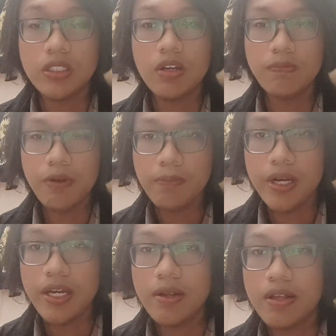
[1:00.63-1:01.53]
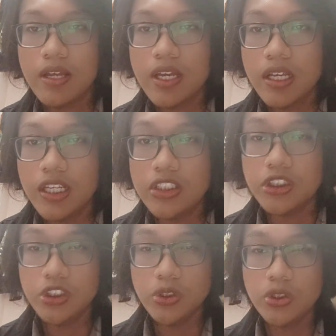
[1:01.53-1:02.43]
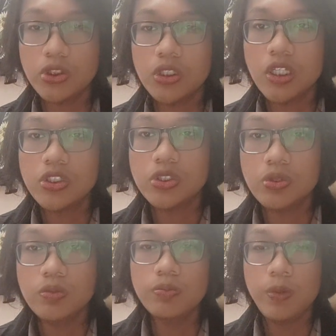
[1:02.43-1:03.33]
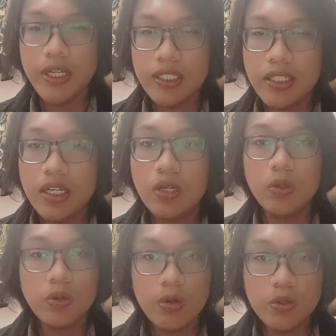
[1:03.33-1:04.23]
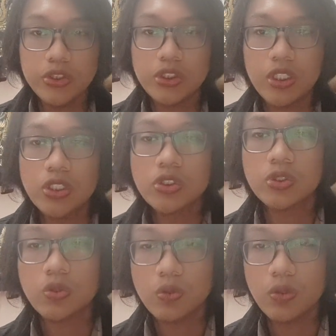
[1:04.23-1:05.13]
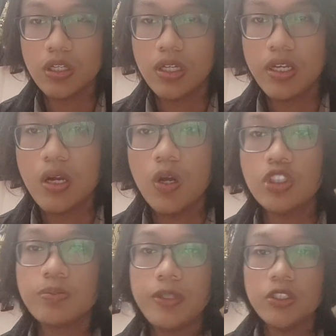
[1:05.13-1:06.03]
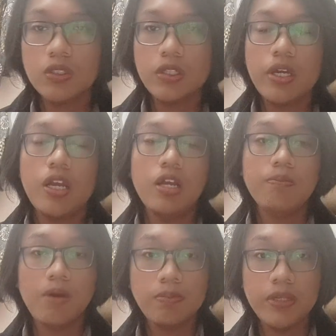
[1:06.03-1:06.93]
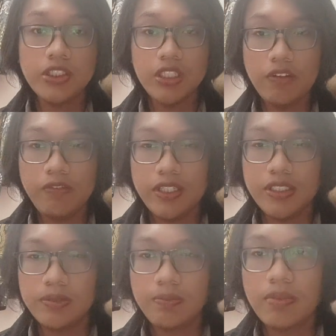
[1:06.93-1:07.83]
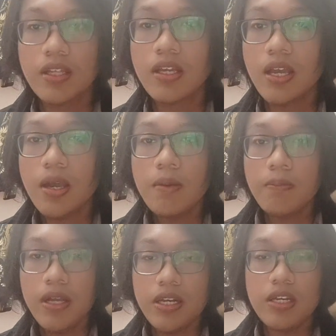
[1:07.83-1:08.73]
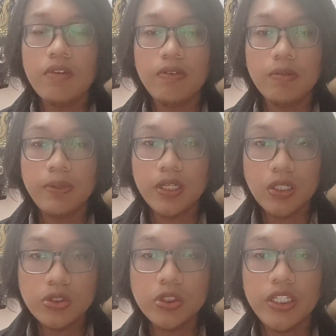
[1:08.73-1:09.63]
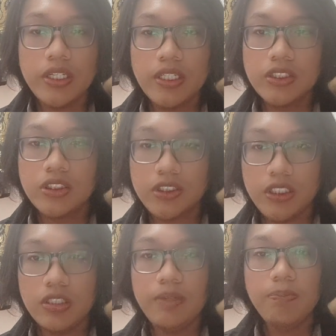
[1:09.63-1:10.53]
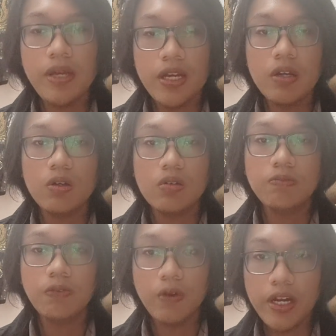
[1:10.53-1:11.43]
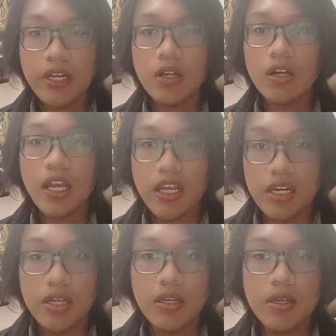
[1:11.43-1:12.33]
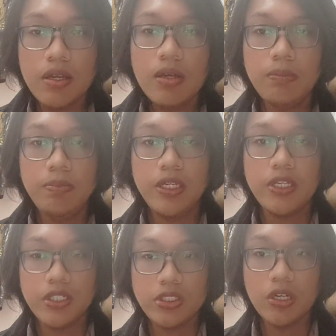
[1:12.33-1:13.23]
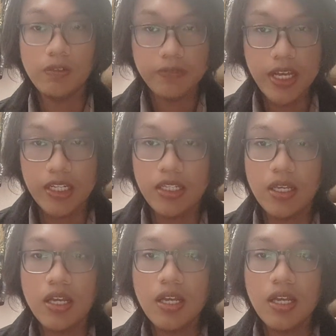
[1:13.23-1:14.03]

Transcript: the government is used to build roads, school, hospital, and public service. Many developing countries still depend on foreign aid. Because of that,